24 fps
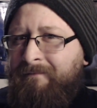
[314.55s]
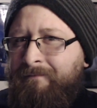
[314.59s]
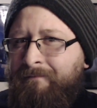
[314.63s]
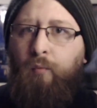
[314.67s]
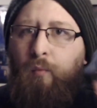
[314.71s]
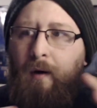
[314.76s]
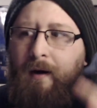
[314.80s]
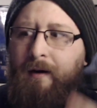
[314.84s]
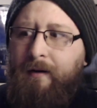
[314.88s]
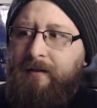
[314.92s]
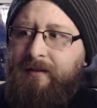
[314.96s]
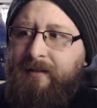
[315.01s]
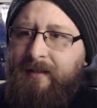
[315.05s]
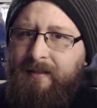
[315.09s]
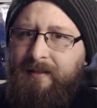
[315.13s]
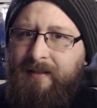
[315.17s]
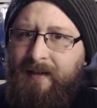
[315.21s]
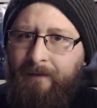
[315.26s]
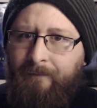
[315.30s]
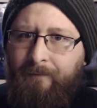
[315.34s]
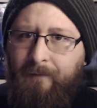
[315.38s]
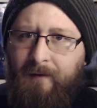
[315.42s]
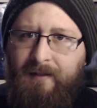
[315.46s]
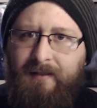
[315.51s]
Where's the
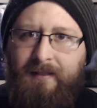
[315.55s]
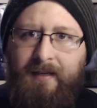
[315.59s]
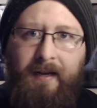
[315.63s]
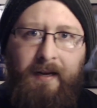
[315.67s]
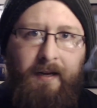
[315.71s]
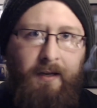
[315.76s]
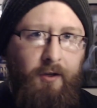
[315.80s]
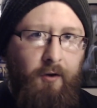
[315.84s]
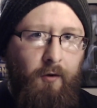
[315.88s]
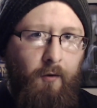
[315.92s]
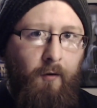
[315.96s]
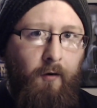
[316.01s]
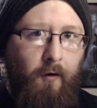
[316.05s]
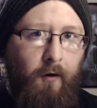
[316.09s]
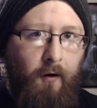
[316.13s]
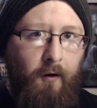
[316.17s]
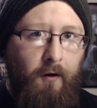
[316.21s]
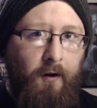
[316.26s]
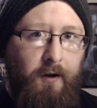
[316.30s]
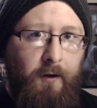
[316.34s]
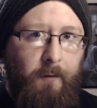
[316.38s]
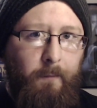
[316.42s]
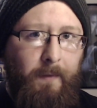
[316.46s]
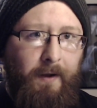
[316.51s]
difference in your
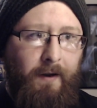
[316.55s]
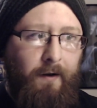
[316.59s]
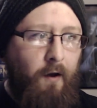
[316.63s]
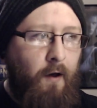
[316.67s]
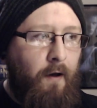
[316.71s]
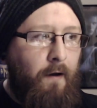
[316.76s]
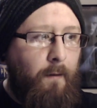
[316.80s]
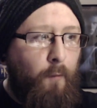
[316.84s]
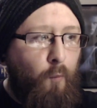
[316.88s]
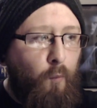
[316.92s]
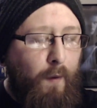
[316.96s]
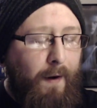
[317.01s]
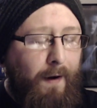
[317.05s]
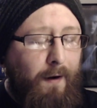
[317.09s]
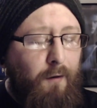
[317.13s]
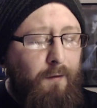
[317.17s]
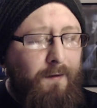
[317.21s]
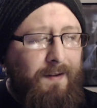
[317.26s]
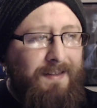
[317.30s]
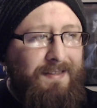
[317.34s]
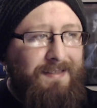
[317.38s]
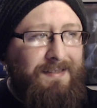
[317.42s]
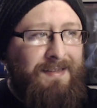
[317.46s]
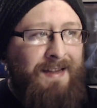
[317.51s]
argument? Where
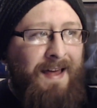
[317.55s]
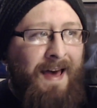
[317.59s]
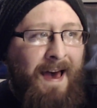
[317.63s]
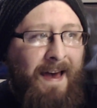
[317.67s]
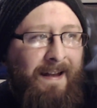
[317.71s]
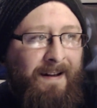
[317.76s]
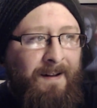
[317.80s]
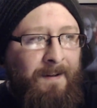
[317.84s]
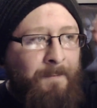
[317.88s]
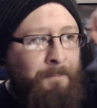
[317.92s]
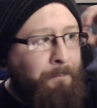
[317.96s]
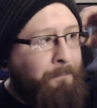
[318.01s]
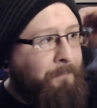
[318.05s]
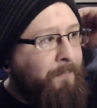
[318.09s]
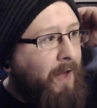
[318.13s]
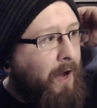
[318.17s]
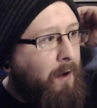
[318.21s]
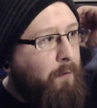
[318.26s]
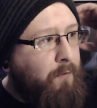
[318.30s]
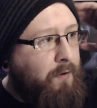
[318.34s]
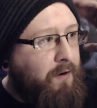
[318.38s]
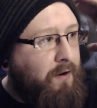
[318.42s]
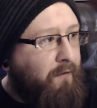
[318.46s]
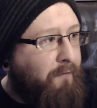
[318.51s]
is that
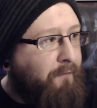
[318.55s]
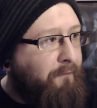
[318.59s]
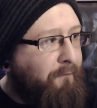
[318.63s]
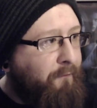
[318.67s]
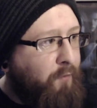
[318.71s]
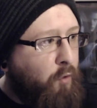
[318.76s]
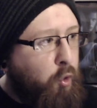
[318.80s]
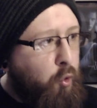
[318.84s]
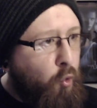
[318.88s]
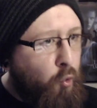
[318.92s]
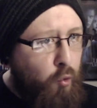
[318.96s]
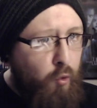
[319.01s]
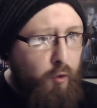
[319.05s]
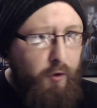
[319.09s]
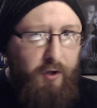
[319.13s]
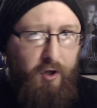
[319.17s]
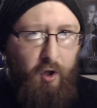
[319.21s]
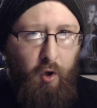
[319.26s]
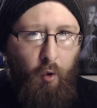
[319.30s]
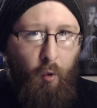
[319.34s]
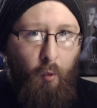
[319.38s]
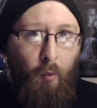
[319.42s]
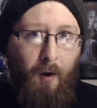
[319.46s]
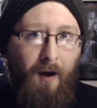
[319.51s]
I'm going to floor
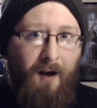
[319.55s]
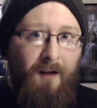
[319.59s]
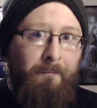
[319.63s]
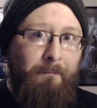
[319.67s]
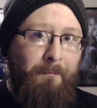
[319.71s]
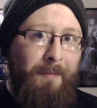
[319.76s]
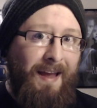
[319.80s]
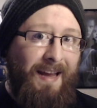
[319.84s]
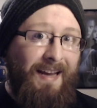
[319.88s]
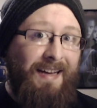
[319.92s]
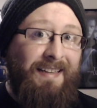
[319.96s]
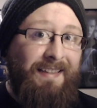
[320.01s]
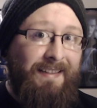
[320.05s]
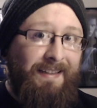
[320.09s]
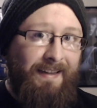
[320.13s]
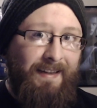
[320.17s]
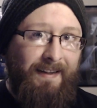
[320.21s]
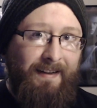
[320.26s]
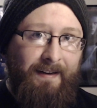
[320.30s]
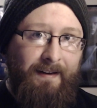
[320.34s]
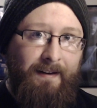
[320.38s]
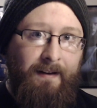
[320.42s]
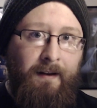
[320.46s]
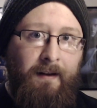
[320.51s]
you
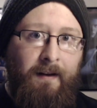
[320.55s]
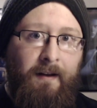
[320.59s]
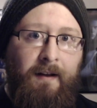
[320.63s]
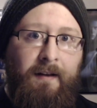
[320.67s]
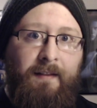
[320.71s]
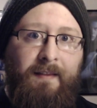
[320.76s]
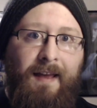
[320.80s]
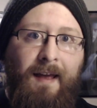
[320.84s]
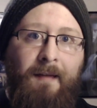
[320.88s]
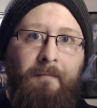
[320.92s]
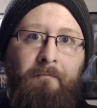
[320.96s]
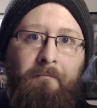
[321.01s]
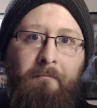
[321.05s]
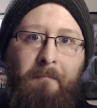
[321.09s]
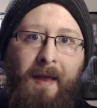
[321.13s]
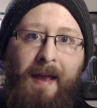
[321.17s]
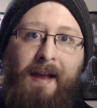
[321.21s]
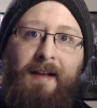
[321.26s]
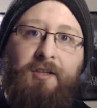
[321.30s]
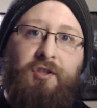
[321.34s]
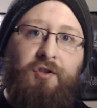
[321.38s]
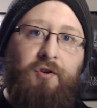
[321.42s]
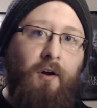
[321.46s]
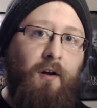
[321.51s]
opinion that
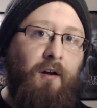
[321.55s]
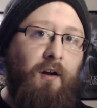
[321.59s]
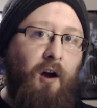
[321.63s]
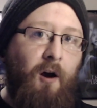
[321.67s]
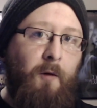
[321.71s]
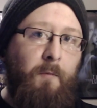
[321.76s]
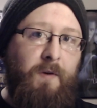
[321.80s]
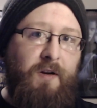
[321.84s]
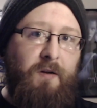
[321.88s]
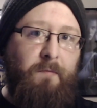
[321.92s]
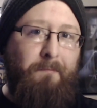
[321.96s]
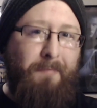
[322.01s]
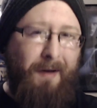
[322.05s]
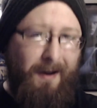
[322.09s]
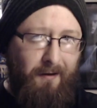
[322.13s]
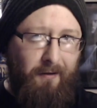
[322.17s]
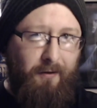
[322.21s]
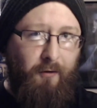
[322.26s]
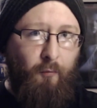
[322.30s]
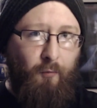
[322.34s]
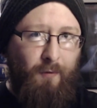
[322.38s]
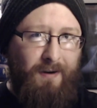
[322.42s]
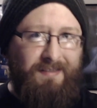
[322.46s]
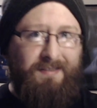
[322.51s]
makes John Carpenter better
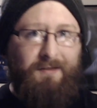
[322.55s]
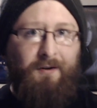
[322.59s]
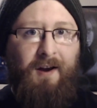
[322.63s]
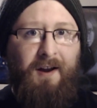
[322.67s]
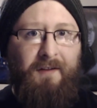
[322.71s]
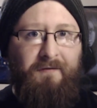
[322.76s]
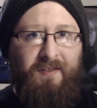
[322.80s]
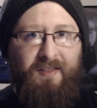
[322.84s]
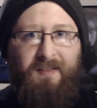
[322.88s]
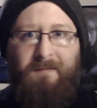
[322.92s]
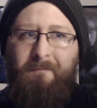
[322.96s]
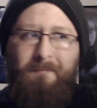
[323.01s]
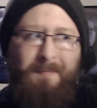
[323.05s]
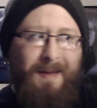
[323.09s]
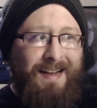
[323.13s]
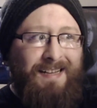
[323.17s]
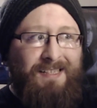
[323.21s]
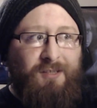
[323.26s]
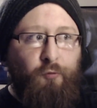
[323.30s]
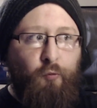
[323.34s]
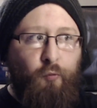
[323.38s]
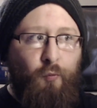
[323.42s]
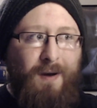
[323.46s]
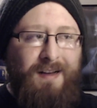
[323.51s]
than Wes Craven? That
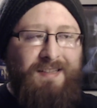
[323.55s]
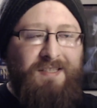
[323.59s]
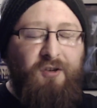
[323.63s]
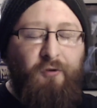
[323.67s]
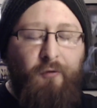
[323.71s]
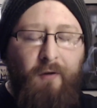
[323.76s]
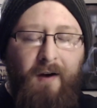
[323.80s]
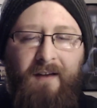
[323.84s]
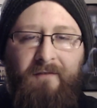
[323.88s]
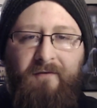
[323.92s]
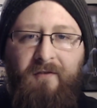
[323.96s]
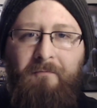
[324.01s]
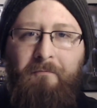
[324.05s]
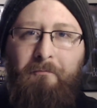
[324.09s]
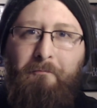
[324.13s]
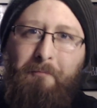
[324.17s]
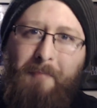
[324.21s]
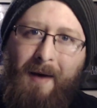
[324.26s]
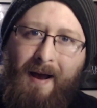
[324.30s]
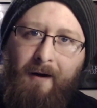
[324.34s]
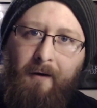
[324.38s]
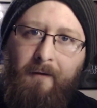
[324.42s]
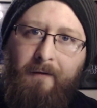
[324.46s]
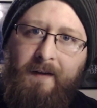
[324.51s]
makes Wes Craven
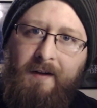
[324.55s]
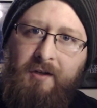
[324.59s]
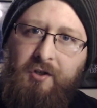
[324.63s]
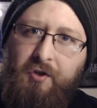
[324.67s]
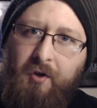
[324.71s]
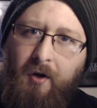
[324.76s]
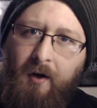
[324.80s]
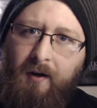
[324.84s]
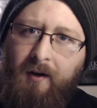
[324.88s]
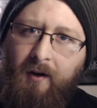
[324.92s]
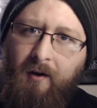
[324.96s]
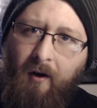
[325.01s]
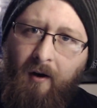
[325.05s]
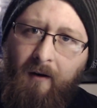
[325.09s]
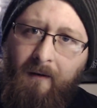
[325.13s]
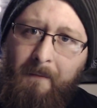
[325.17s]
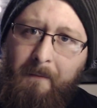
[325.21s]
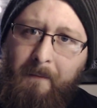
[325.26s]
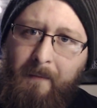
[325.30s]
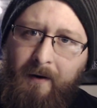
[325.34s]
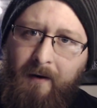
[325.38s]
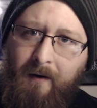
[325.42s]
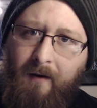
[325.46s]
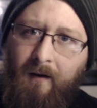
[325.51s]
better than John
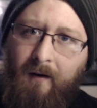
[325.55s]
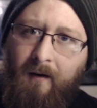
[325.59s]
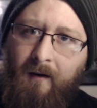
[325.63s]
Carpenter.